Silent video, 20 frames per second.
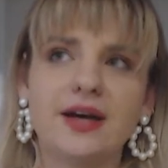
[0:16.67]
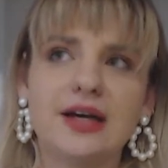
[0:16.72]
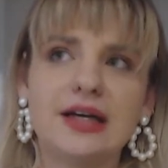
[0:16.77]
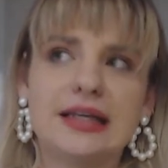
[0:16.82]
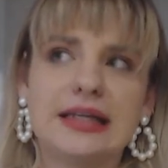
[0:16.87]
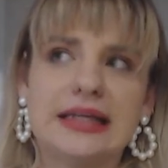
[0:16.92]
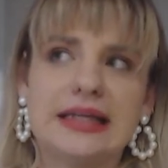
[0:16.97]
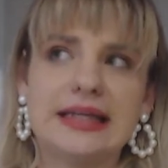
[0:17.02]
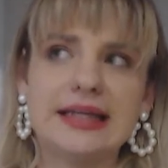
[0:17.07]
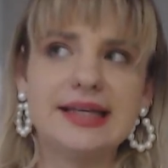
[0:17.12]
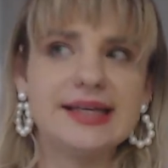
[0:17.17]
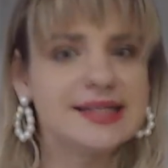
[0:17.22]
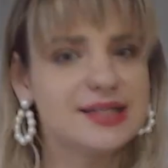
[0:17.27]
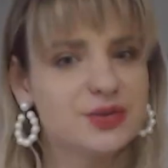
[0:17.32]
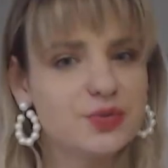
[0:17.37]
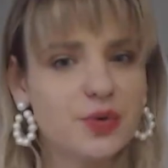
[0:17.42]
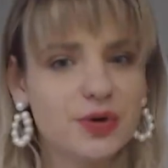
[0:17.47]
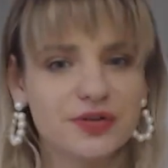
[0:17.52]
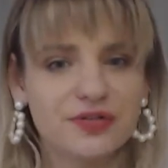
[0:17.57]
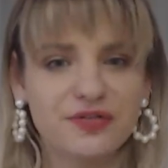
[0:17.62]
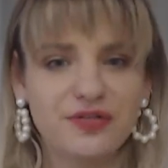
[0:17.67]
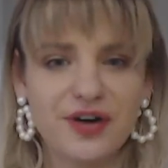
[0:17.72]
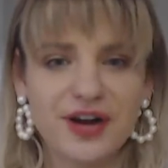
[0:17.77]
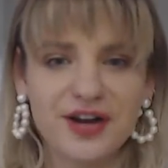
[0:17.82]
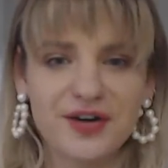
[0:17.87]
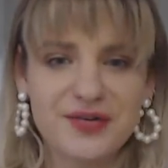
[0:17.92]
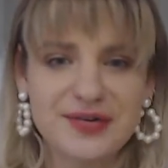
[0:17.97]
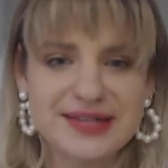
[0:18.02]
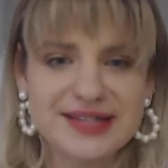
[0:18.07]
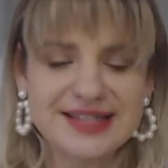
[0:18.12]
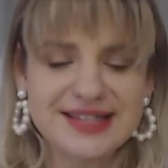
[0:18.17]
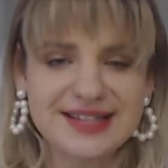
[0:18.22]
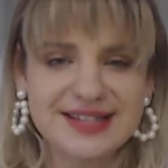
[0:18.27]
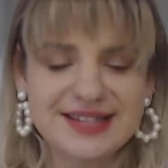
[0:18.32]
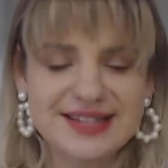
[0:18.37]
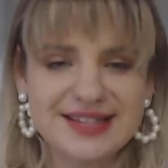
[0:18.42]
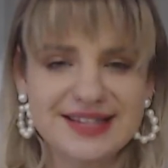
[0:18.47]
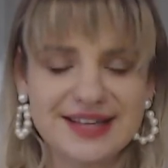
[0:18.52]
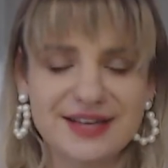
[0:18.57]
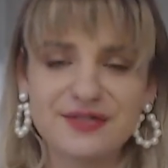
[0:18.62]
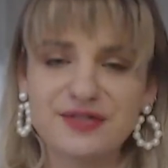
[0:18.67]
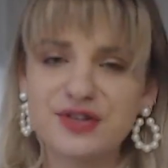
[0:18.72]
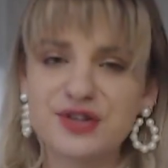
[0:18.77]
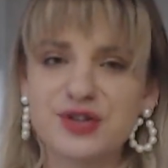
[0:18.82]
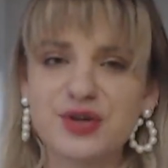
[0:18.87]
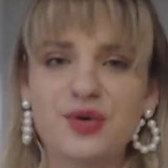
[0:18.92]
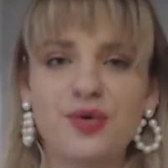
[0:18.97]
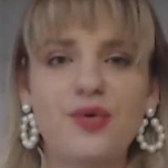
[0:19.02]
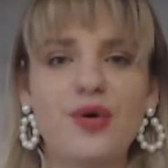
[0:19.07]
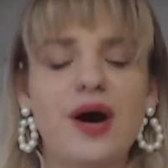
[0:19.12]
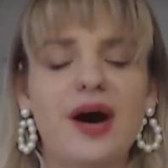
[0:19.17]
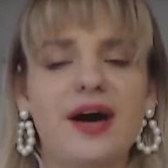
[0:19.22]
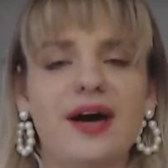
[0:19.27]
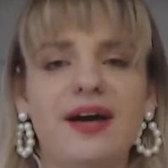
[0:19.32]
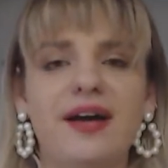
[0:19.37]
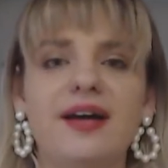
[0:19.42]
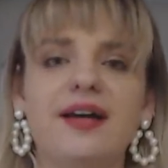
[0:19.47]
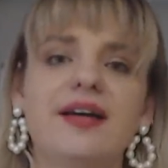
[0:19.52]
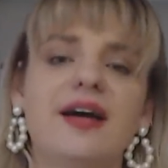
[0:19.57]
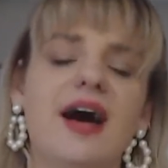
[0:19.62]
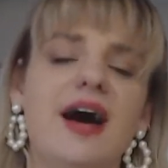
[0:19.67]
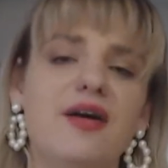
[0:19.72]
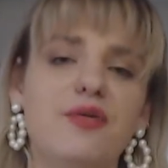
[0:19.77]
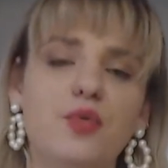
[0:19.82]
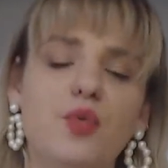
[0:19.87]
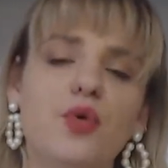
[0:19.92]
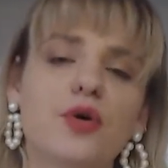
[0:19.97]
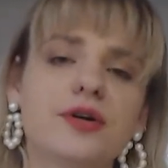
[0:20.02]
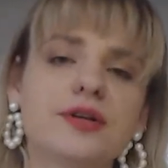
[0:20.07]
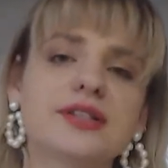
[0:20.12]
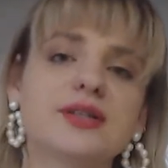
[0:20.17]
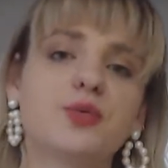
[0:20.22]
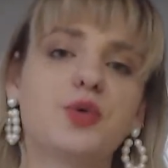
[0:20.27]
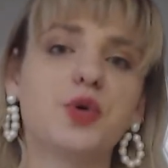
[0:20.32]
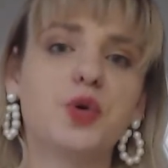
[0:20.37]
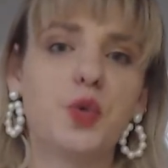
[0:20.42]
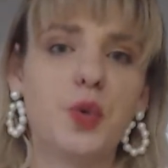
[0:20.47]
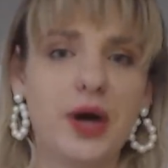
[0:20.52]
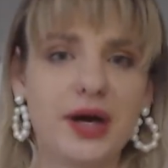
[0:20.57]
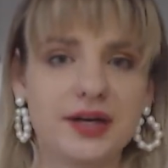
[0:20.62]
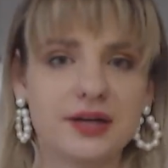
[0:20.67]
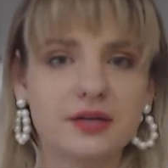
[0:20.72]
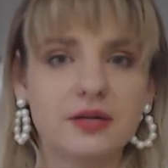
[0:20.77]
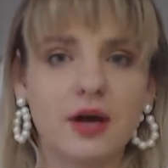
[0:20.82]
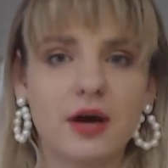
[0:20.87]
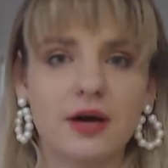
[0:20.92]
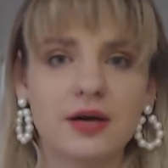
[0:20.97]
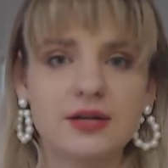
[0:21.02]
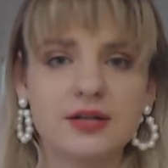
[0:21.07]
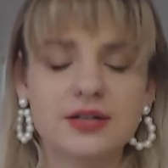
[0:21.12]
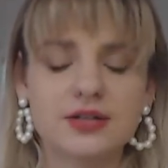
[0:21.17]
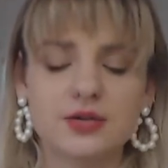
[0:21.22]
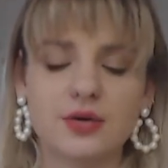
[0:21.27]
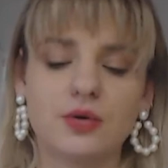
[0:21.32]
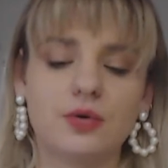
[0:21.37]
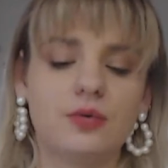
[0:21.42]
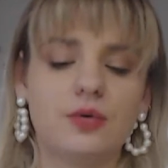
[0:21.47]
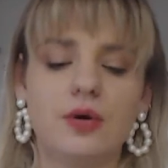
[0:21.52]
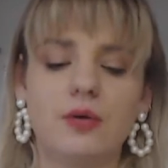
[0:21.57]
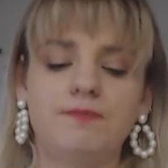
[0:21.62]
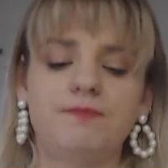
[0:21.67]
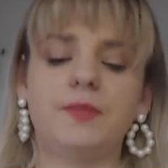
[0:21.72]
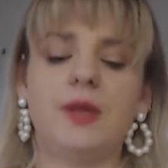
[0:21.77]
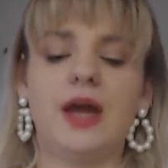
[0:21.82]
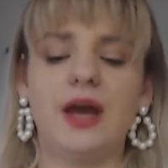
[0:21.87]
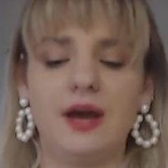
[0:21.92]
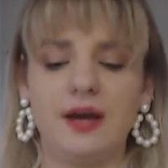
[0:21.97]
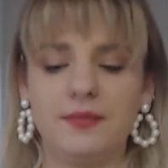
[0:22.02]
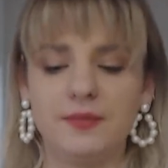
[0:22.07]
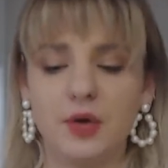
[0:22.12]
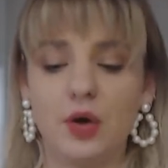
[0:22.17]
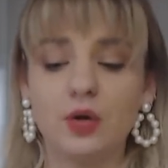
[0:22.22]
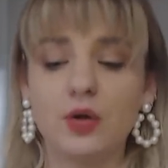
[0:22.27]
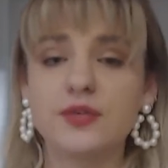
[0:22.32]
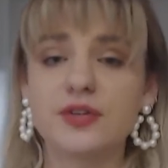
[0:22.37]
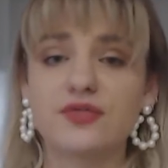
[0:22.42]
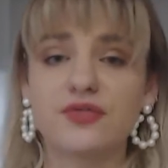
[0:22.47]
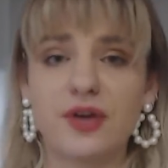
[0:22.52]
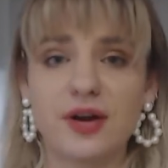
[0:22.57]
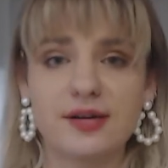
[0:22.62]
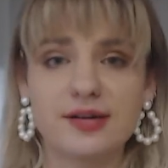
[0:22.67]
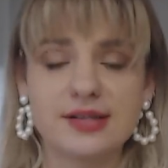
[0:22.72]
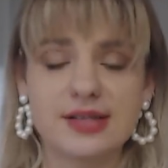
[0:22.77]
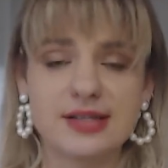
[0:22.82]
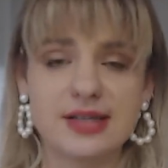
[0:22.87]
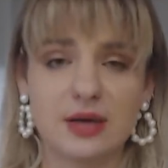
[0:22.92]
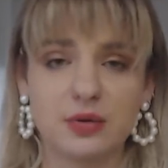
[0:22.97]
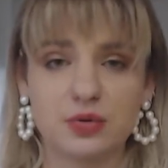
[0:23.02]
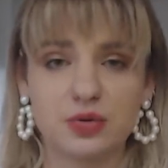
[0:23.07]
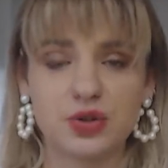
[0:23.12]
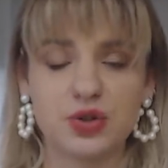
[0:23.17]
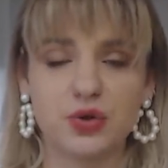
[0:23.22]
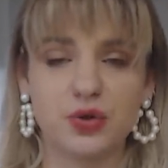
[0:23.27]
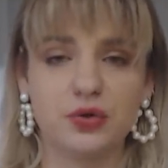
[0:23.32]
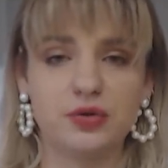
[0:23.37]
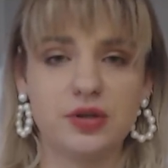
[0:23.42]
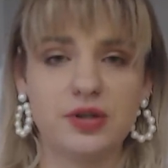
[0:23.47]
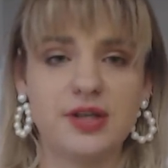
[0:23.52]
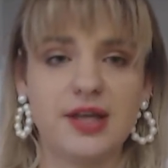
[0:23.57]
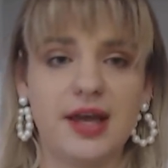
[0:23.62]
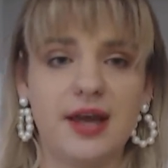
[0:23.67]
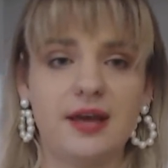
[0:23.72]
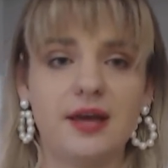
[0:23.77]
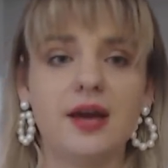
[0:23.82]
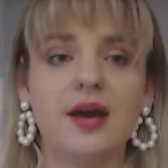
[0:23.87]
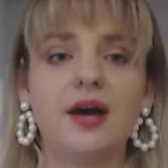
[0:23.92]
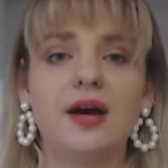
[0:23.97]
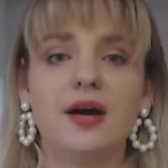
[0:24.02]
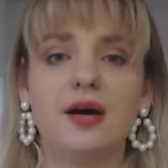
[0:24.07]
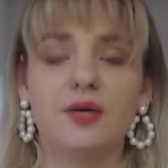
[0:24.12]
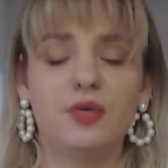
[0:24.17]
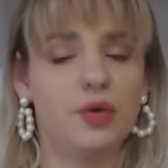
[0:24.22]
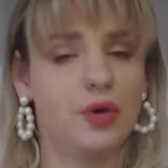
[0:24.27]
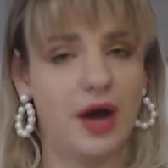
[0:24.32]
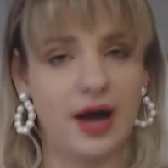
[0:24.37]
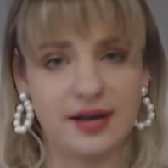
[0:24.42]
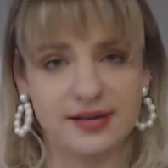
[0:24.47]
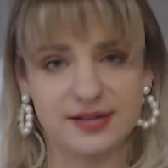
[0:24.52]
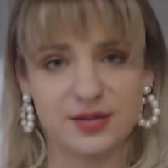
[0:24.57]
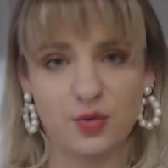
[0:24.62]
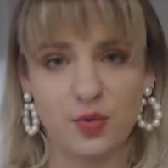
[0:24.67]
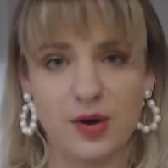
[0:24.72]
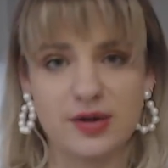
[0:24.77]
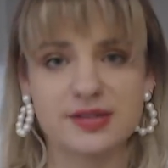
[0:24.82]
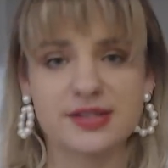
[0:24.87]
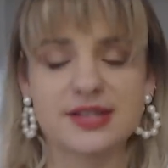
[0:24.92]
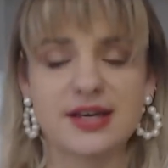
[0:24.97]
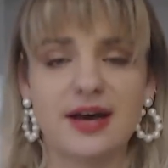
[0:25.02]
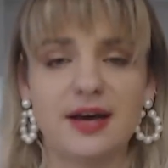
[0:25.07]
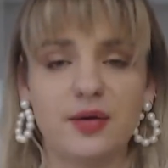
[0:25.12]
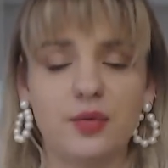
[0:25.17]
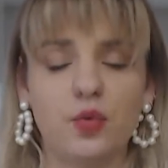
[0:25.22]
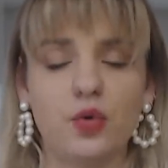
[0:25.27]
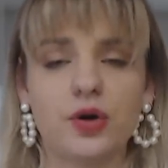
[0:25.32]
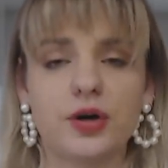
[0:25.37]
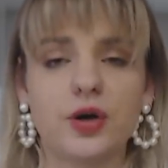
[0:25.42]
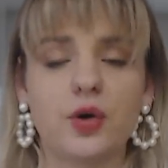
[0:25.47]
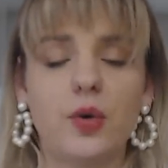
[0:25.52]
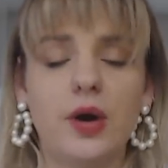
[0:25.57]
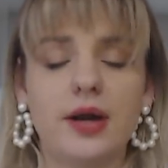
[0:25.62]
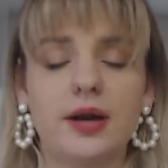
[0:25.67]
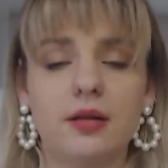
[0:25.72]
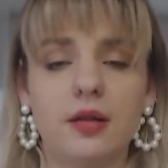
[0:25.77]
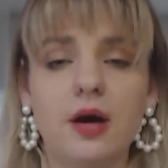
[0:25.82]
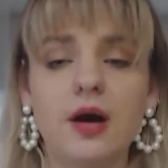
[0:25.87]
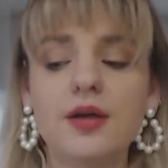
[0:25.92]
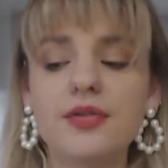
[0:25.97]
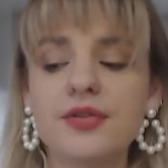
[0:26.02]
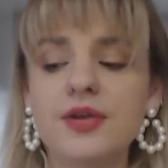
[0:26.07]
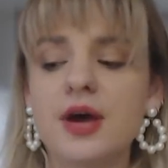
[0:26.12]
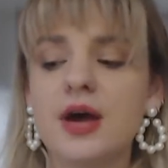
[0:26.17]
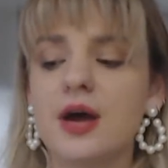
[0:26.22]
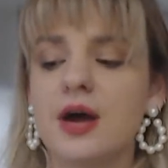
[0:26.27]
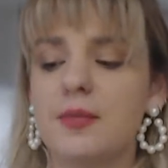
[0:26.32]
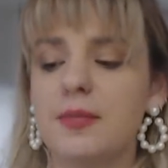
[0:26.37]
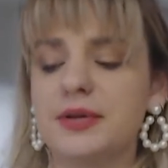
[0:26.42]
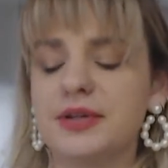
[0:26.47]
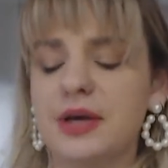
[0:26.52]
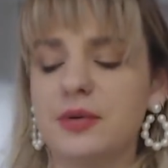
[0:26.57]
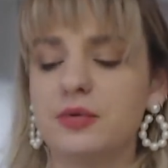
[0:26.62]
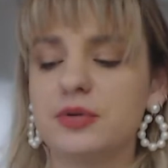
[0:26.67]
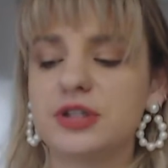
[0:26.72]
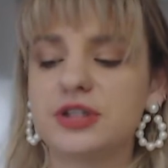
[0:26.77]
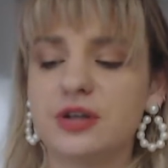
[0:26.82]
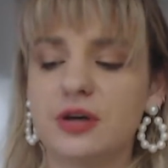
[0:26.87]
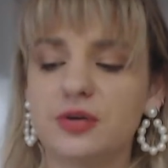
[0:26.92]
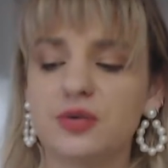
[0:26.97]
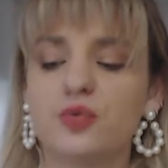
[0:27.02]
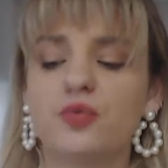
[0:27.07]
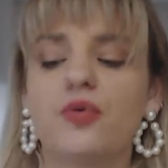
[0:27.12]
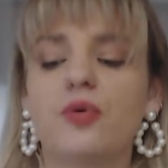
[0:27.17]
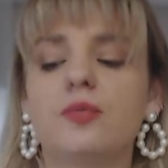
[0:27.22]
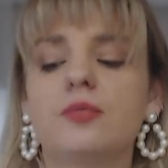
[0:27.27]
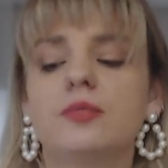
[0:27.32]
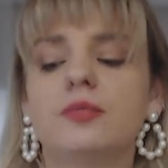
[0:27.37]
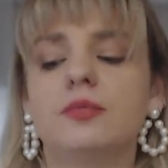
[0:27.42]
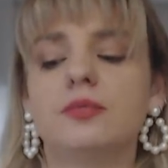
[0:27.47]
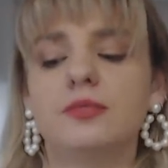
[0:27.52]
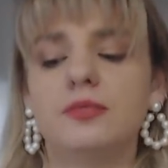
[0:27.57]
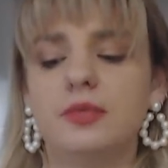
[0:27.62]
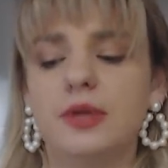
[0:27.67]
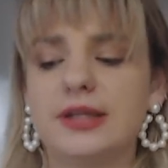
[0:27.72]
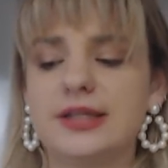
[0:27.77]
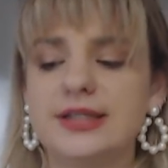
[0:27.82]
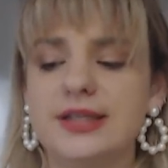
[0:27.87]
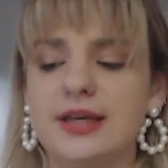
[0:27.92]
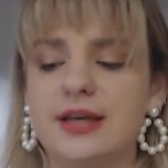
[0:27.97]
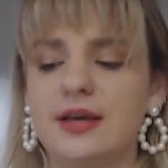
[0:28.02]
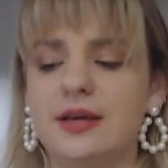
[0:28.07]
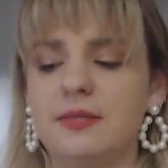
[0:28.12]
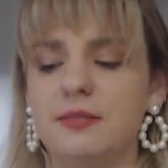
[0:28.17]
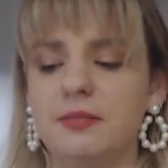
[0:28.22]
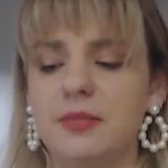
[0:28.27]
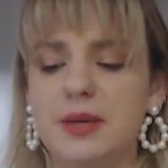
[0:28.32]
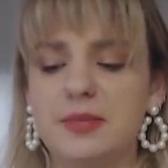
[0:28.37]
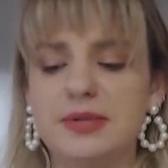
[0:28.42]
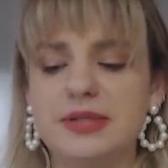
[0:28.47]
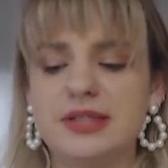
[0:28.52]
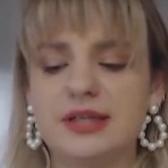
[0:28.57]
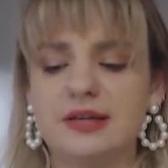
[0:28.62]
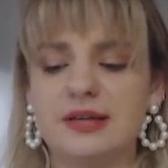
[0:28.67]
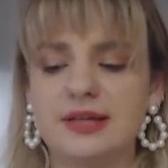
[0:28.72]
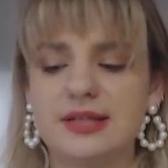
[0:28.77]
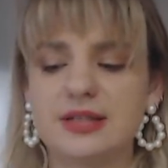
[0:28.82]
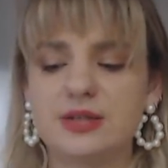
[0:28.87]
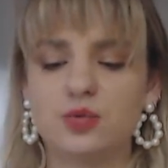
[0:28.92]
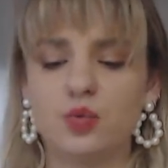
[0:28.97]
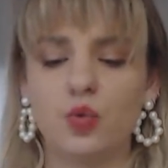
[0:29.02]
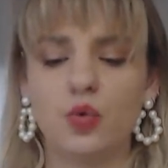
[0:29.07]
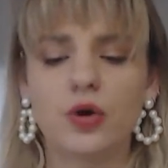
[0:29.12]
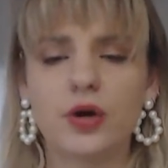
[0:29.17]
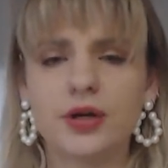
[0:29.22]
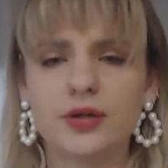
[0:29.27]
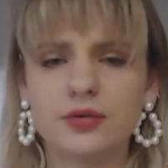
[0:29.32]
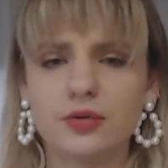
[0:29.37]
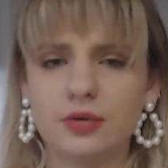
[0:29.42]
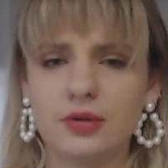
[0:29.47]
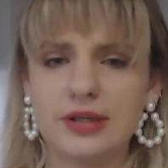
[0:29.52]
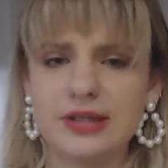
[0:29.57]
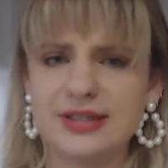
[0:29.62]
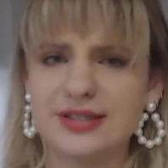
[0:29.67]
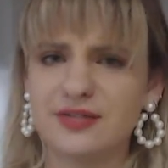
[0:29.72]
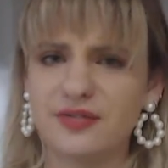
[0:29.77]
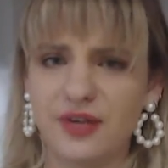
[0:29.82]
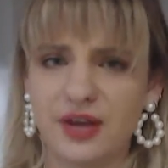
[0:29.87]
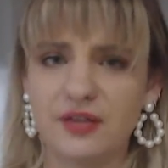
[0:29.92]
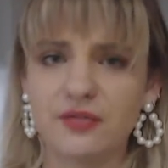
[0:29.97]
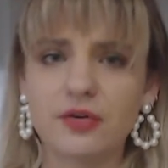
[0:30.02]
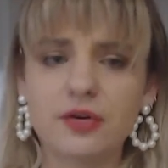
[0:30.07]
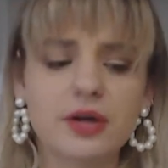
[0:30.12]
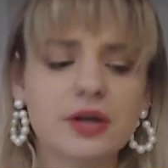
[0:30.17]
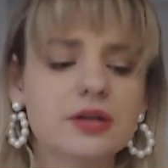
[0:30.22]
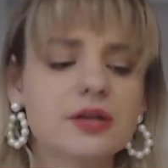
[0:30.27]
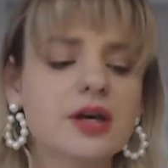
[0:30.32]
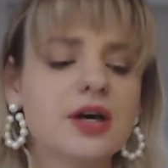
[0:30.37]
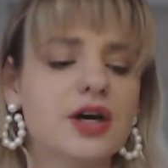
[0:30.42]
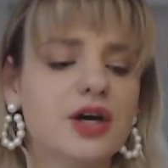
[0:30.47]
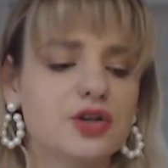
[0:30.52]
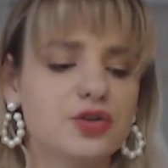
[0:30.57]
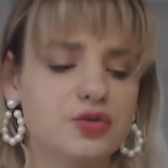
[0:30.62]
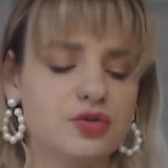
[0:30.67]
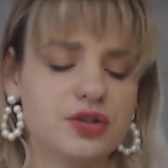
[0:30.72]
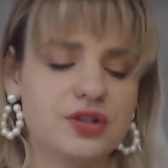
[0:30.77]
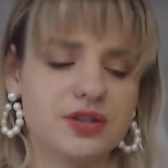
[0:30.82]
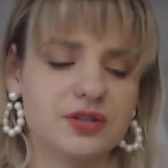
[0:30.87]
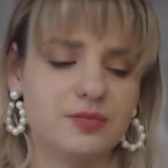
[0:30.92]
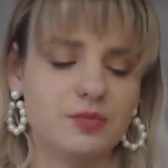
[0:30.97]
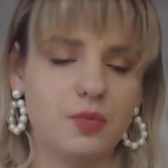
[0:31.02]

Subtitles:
least worn fragrances, even though I have worn them quite a lot. So all of the fragrances I will show you today are the ones I wore quite a lot, but I will start from, let's say, maybe the least worn or least favorite to the